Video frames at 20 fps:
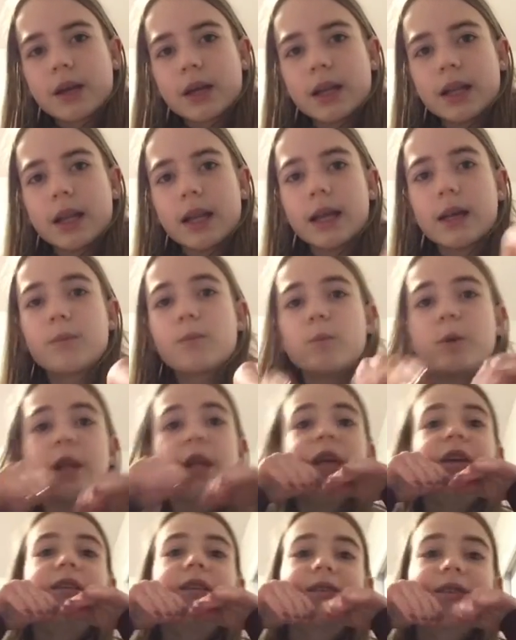Like
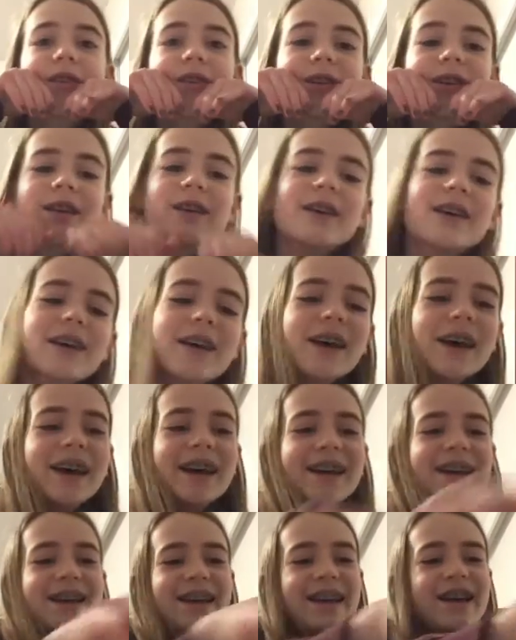please.
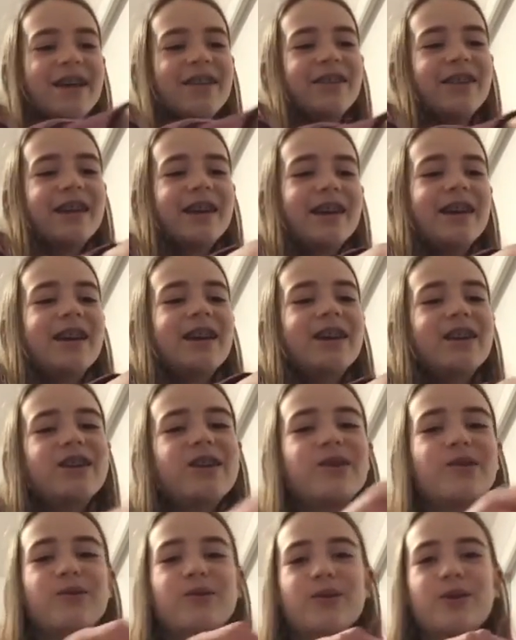And then
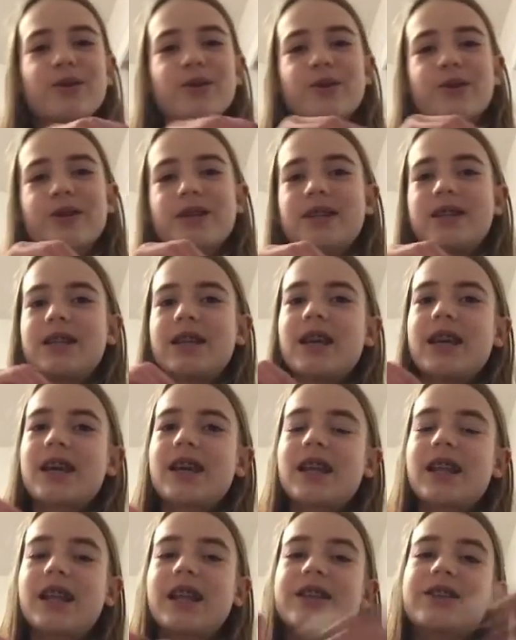we're going to take
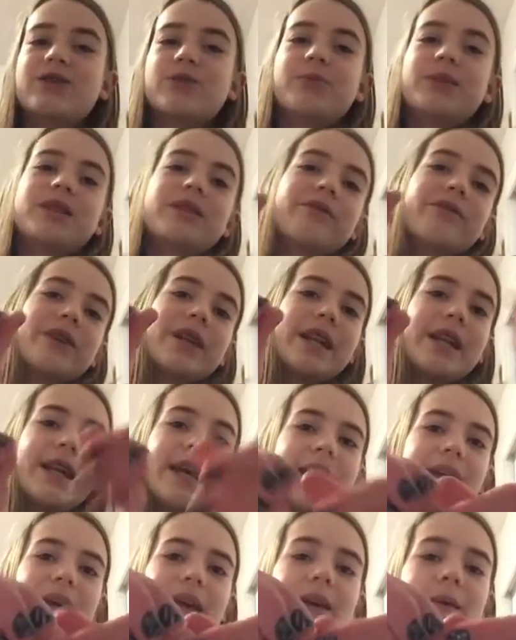a little bit of
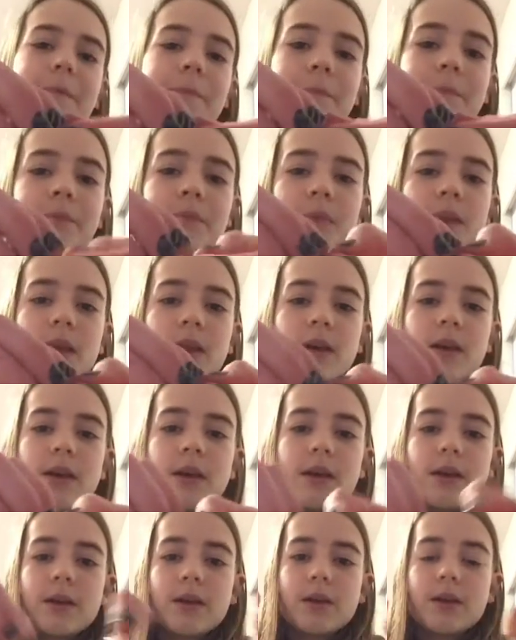clay,
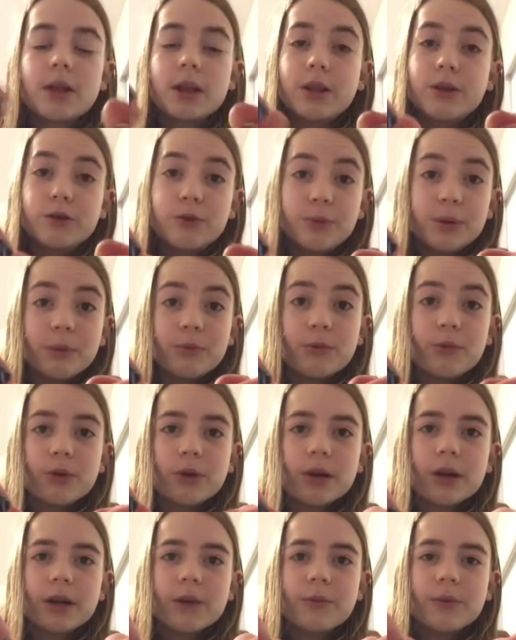a little bit more,
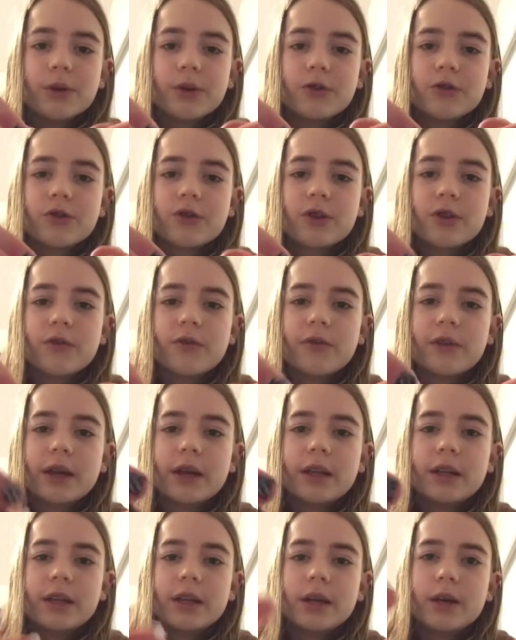and we're just going to
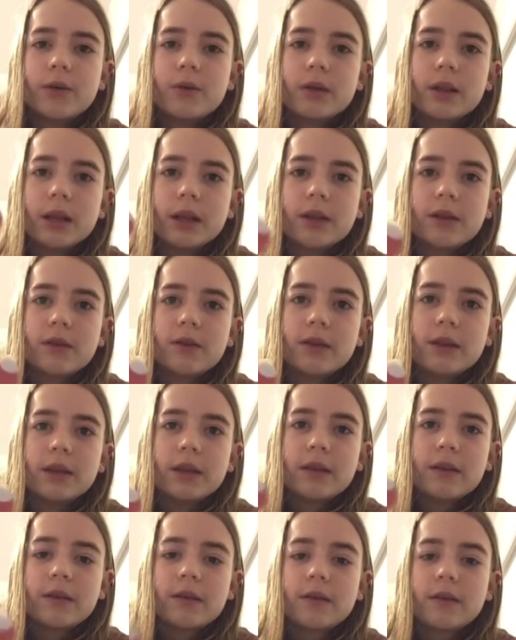flatten it out like
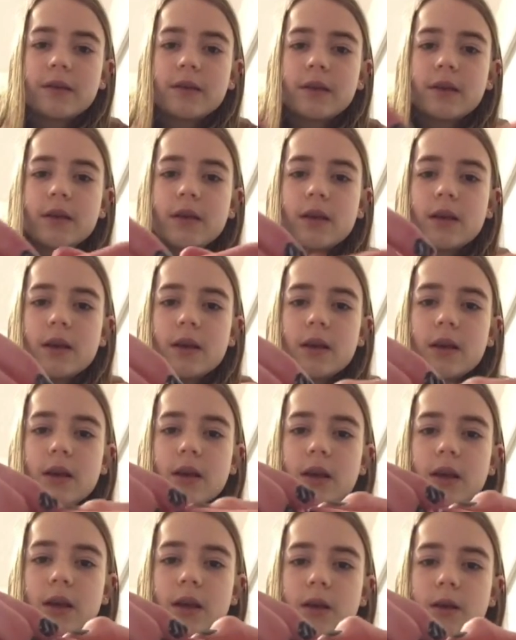this.
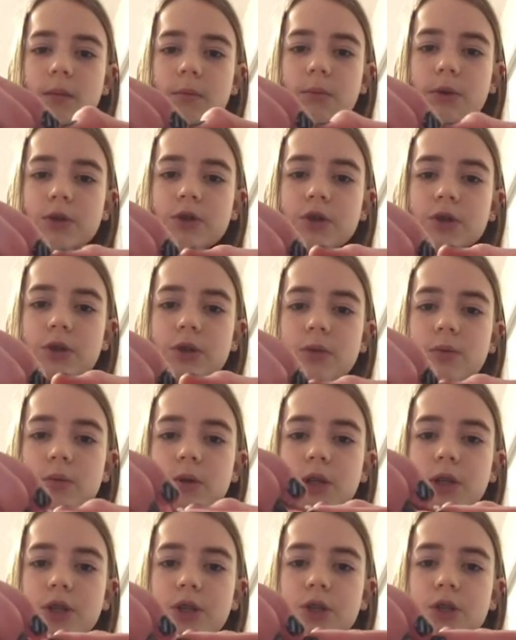But you don't
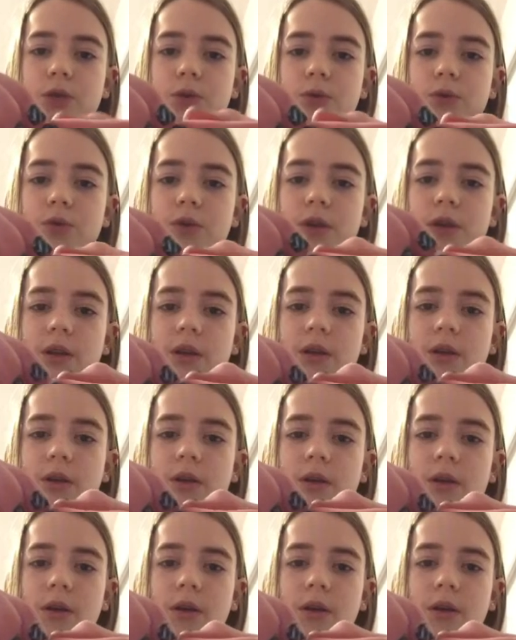want it too thin.